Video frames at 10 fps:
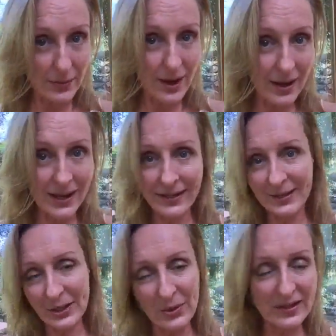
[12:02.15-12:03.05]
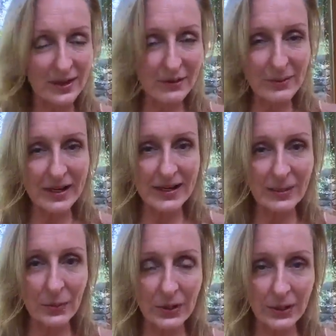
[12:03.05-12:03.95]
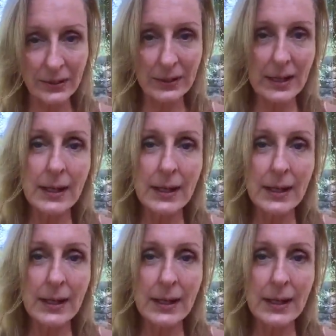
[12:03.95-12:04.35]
I. So is everybody in the world.